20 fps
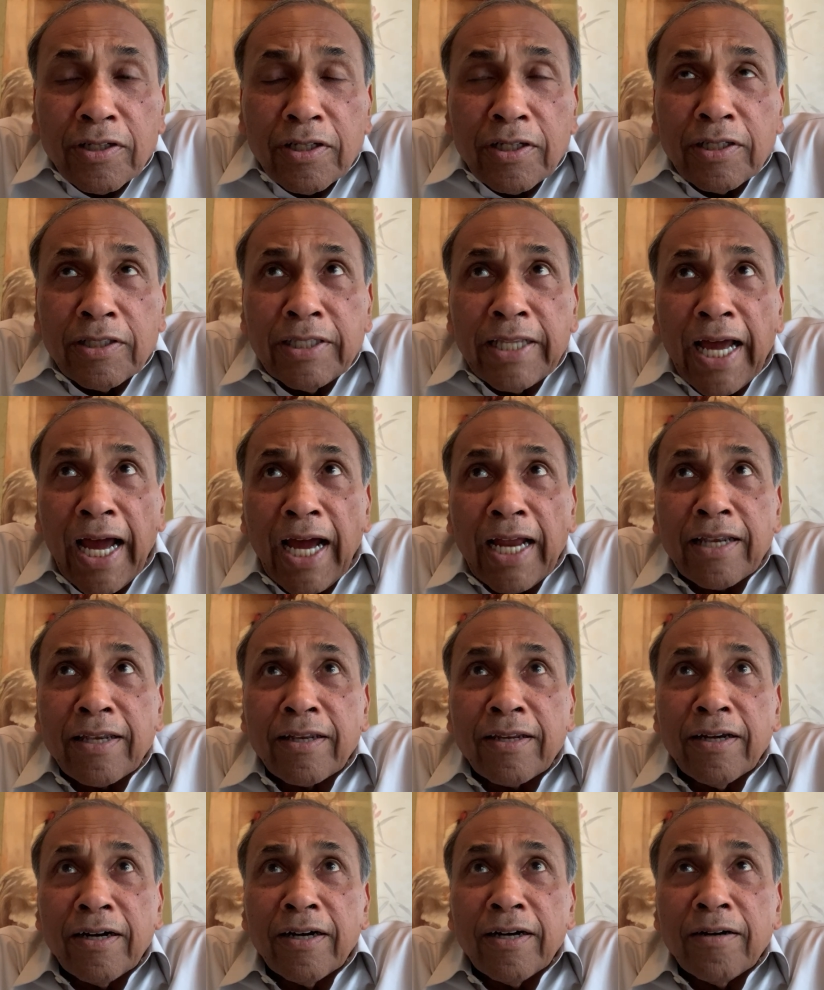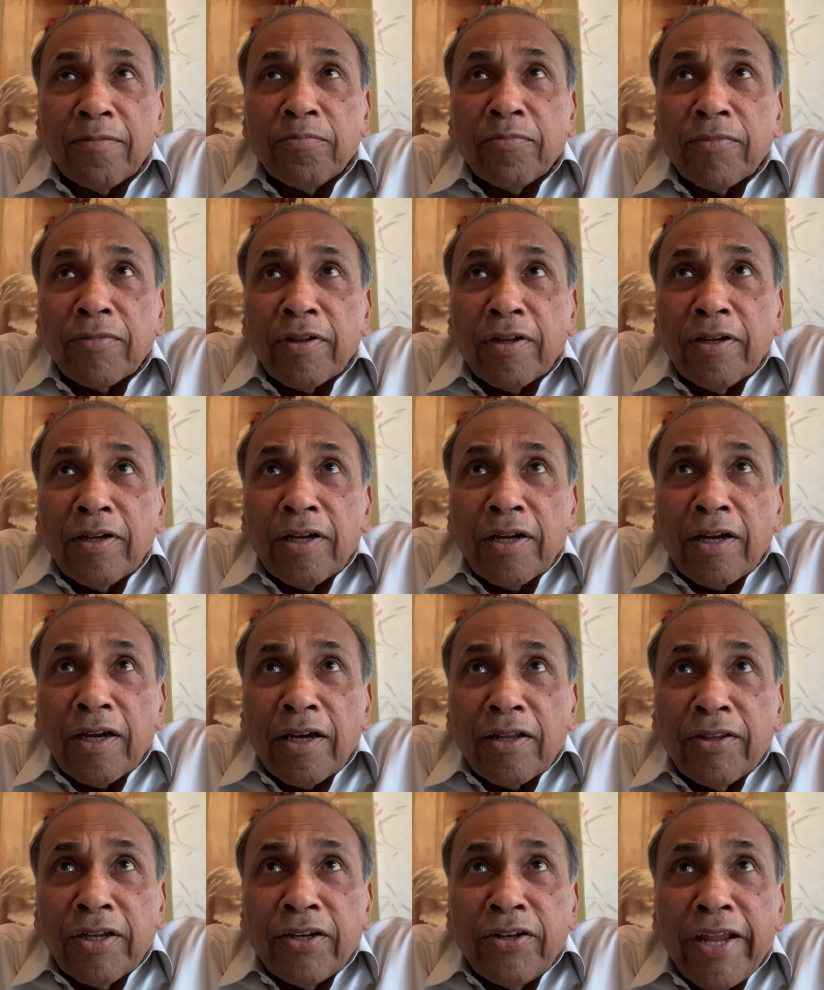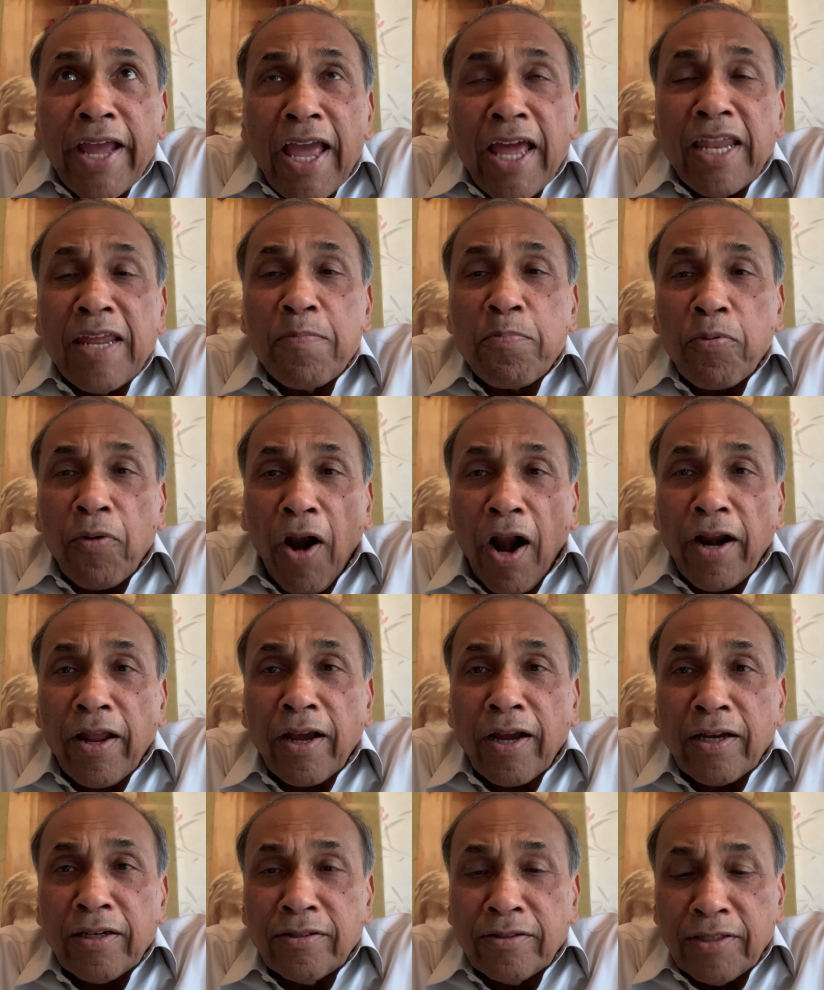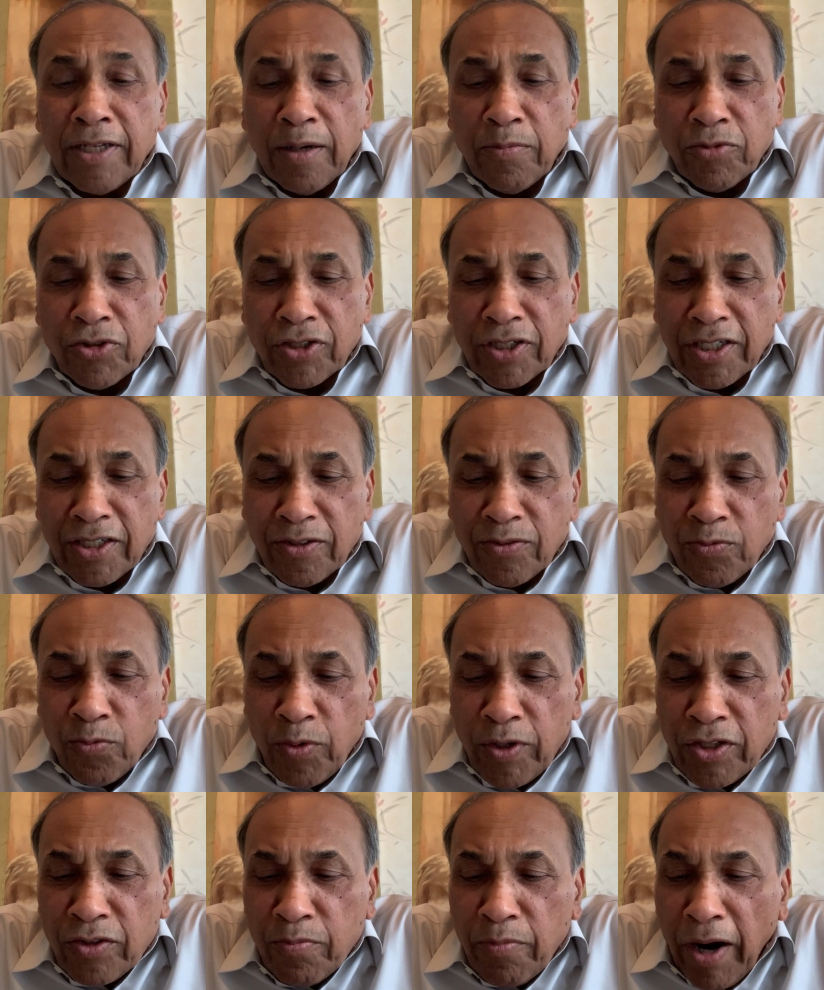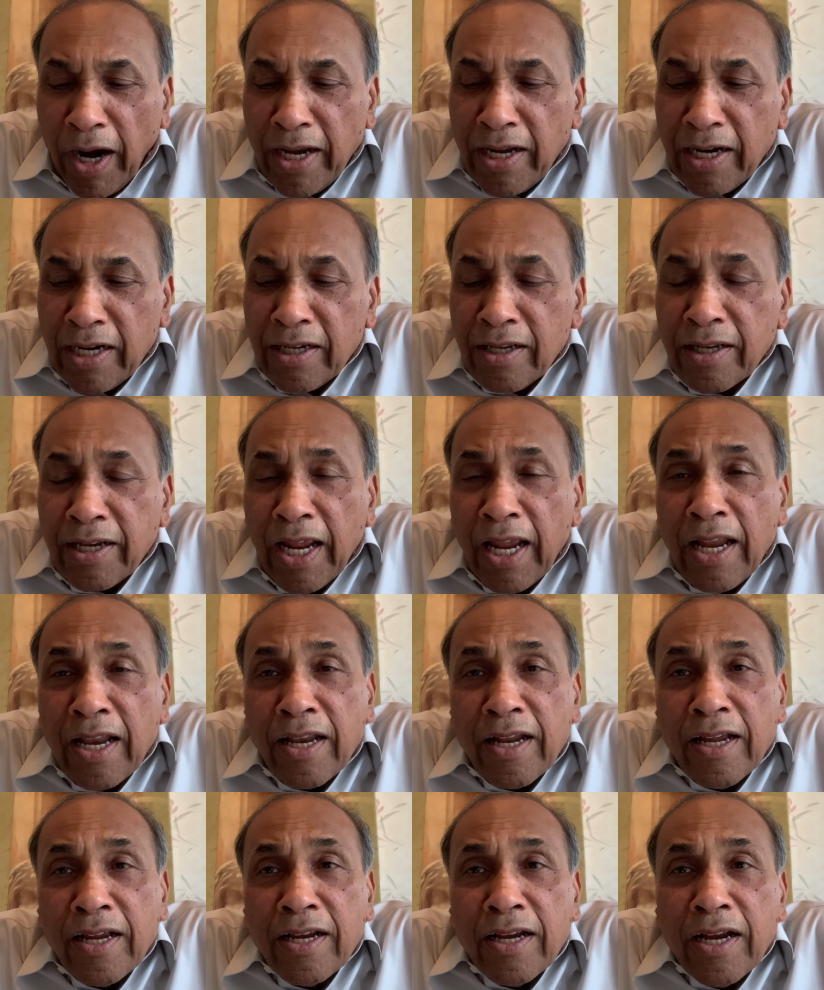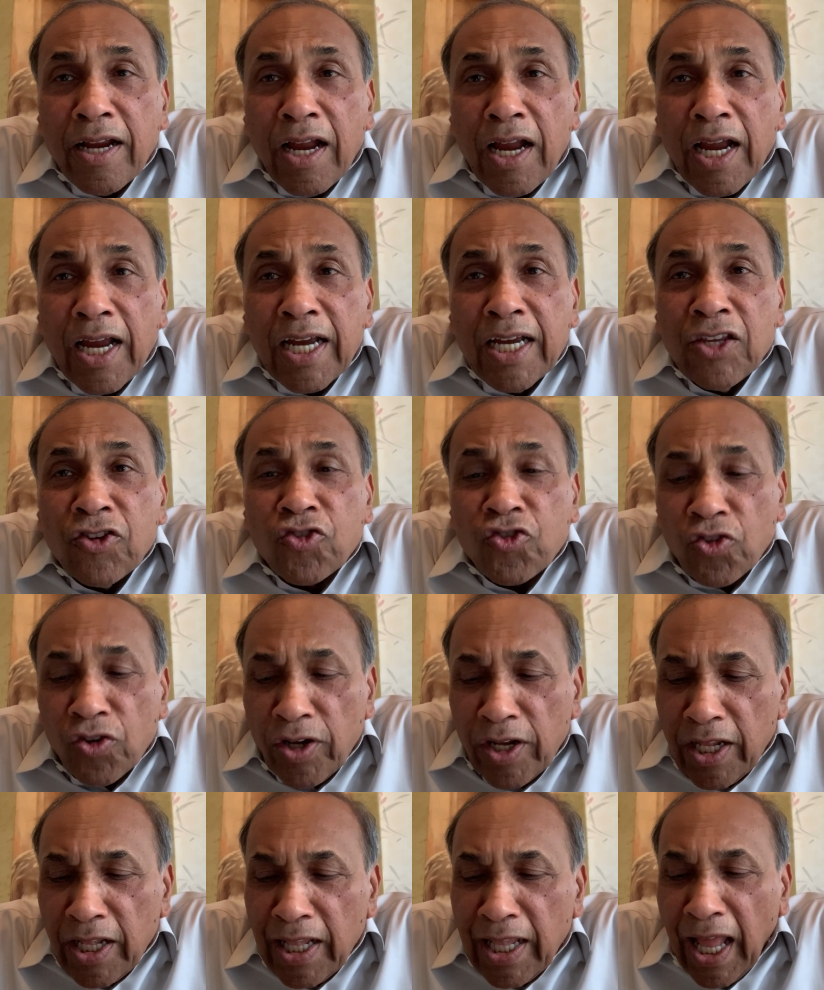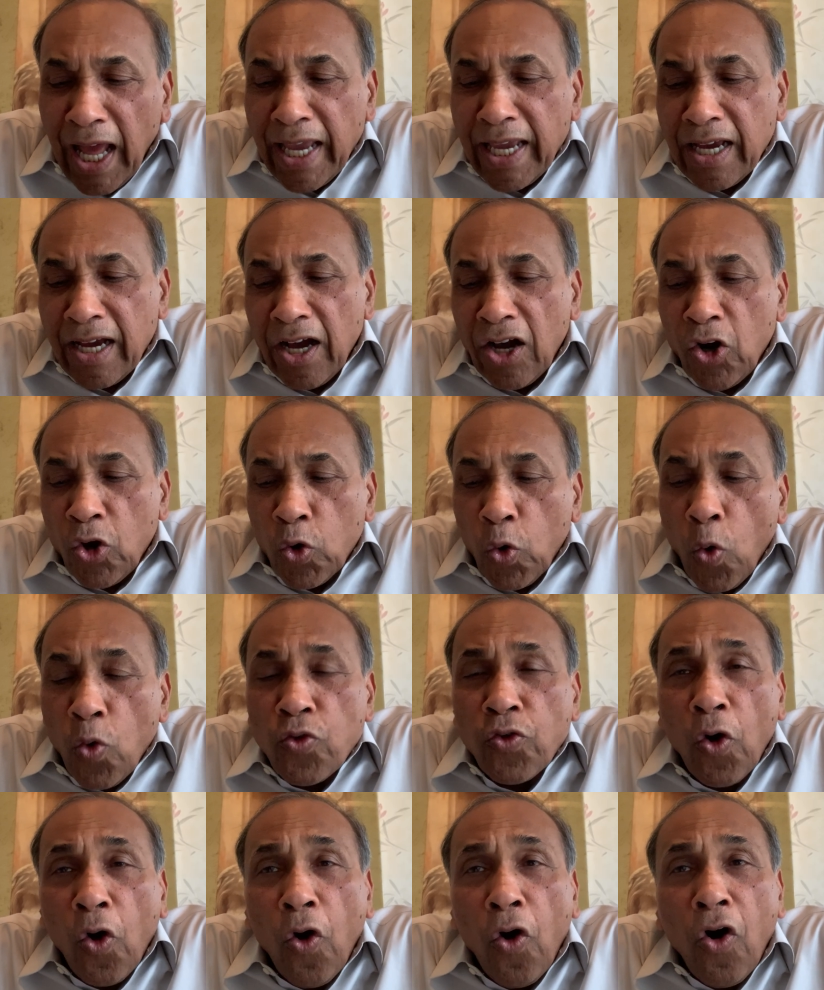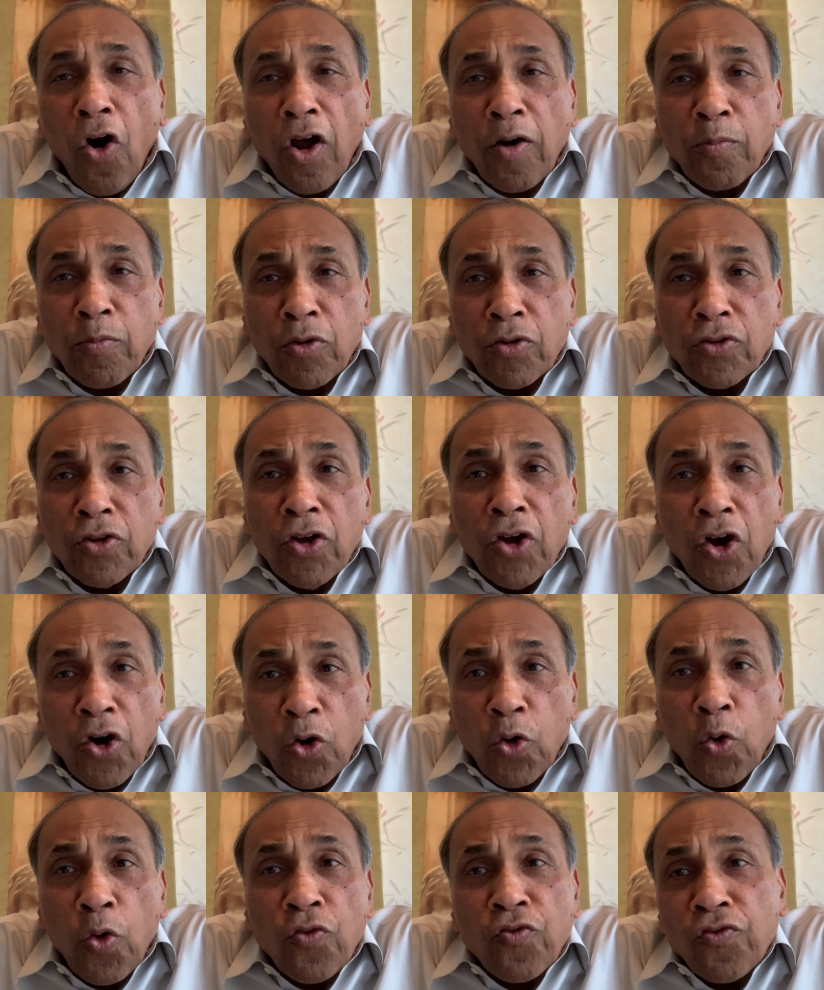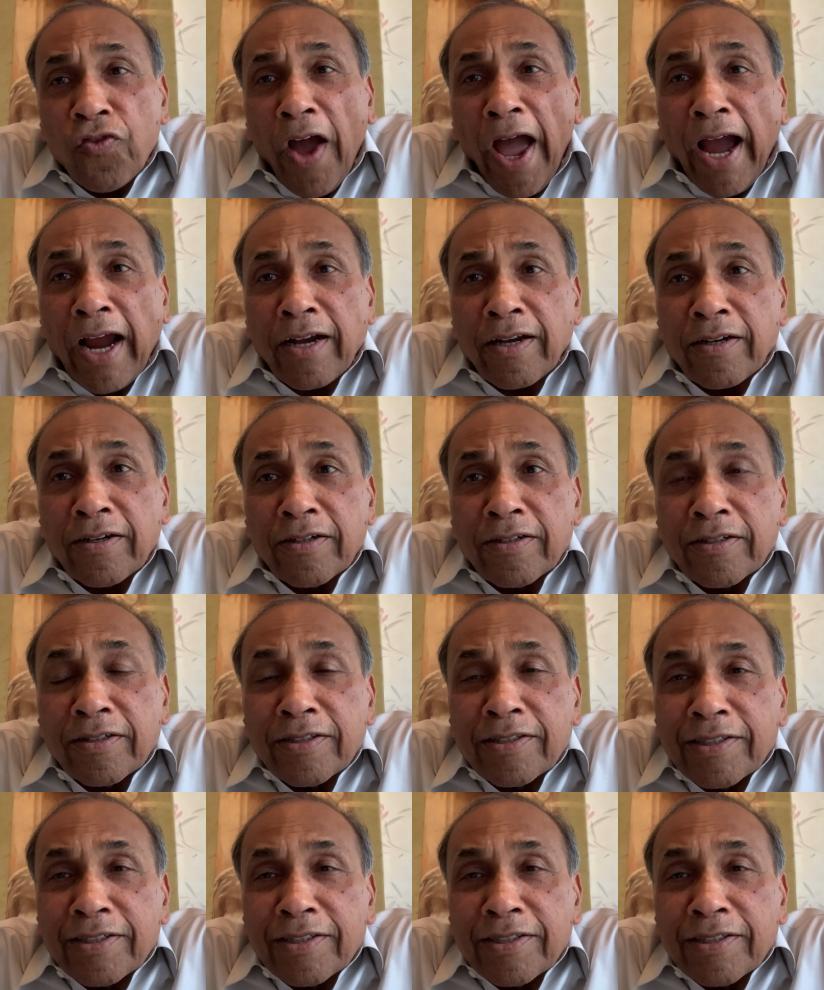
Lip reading: that the dairy product consumption, which might contain insulin-like growth hormone, growth factor,